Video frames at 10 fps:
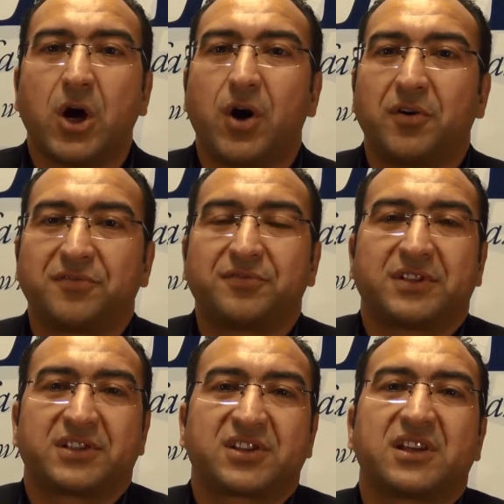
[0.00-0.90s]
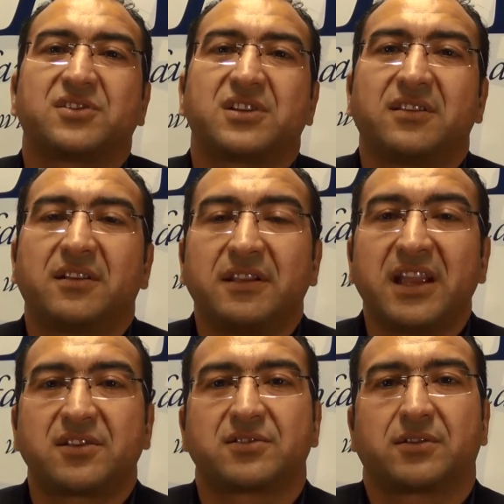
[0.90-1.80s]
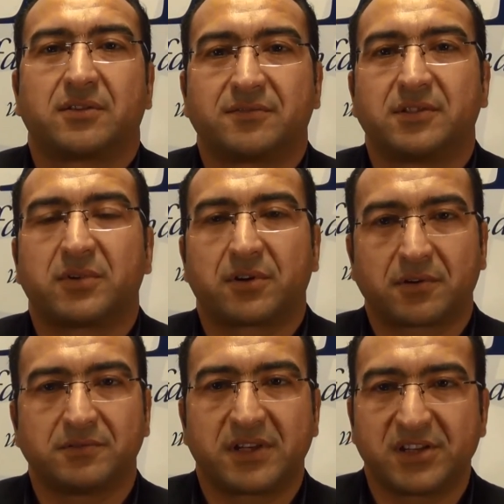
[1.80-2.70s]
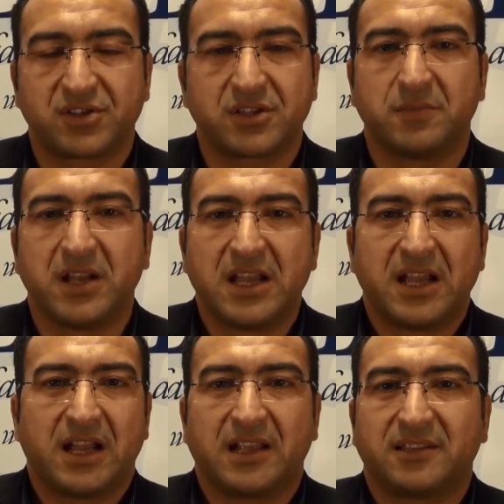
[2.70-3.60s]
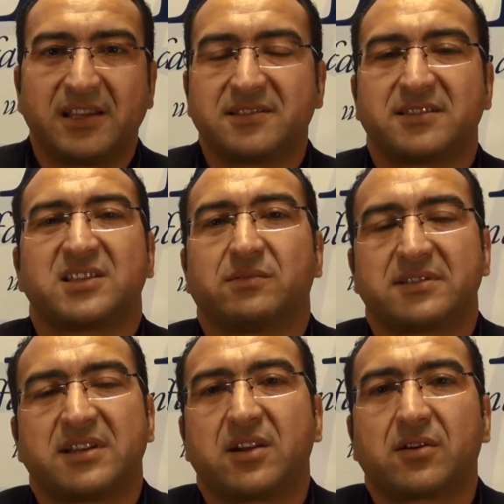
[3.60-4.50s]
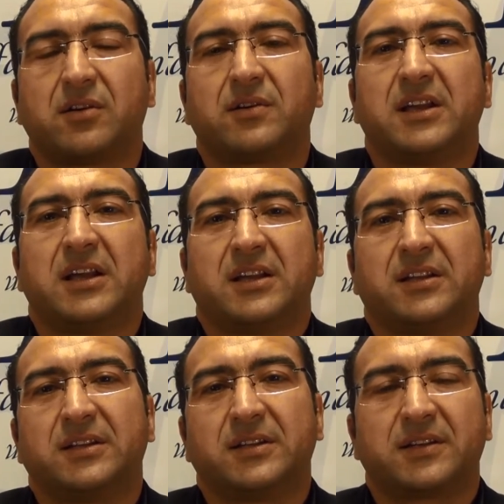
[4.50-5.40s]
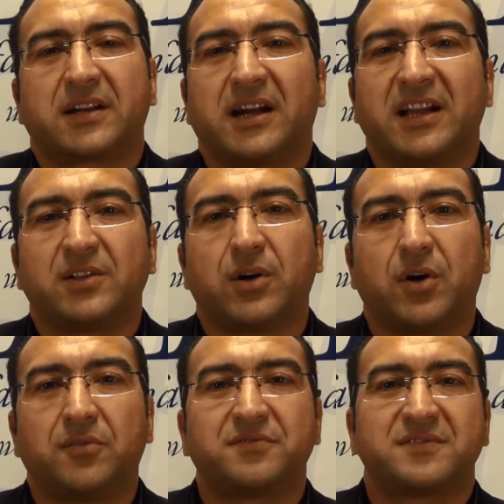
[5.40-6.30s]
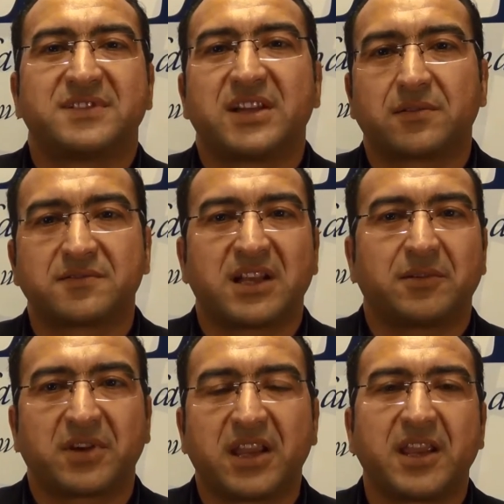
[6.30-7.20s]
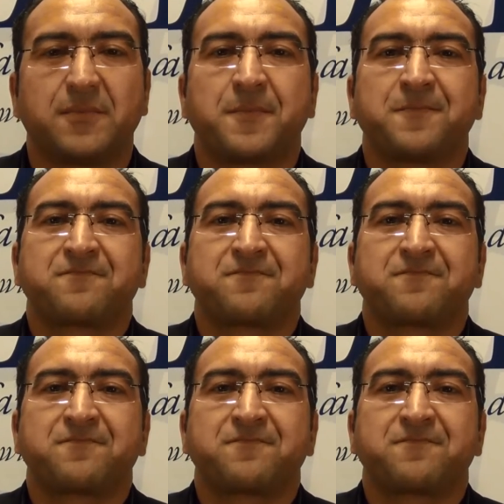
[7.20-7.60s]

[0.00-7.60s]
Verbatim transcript: of changing the nature of the Moroccan regime, and this is what I call a kind of zero-sum game.